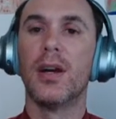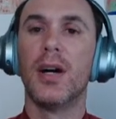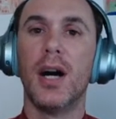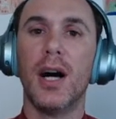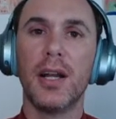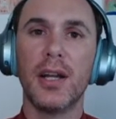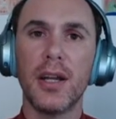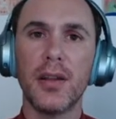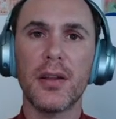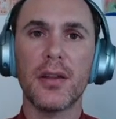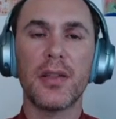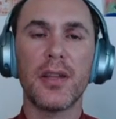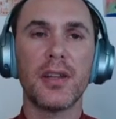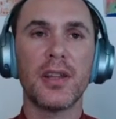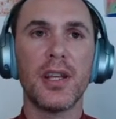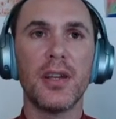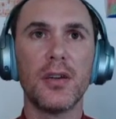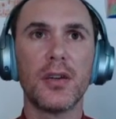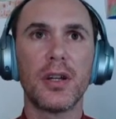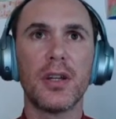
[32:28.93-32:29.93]
Another thing
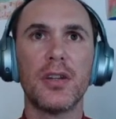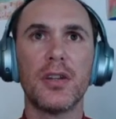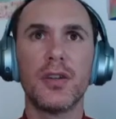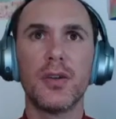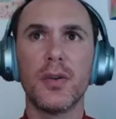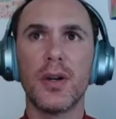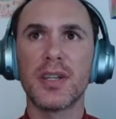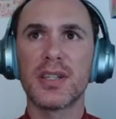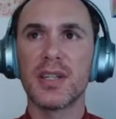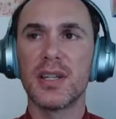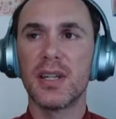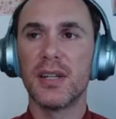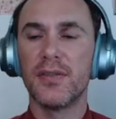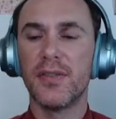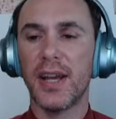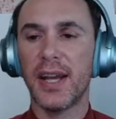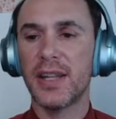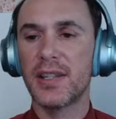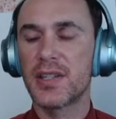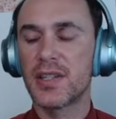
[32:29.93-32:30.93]
that you can do as an
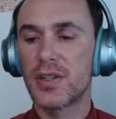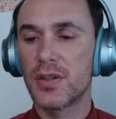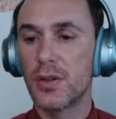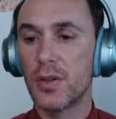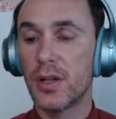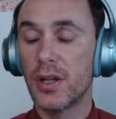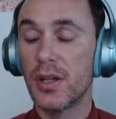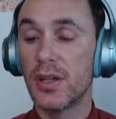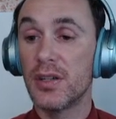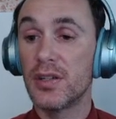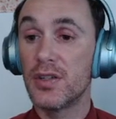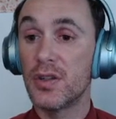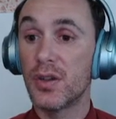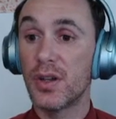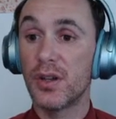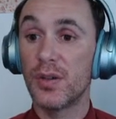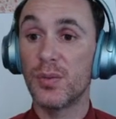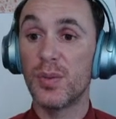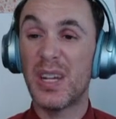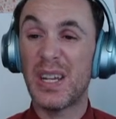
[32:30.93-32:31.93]
advanced student is you
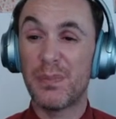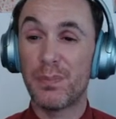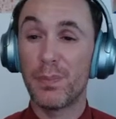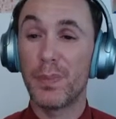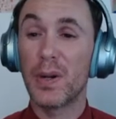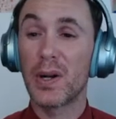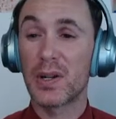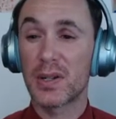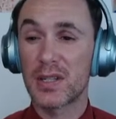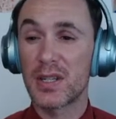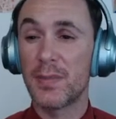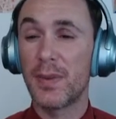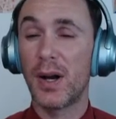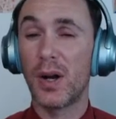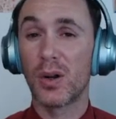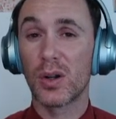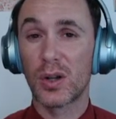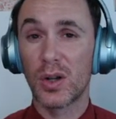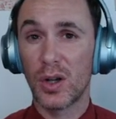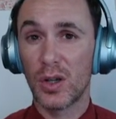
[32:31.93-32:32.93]
can read books
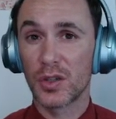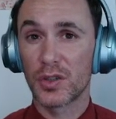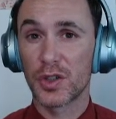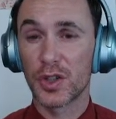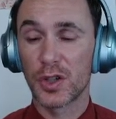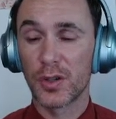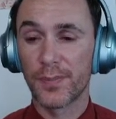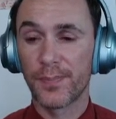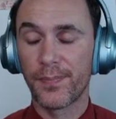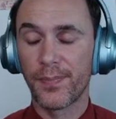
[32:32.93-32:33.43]
about culture.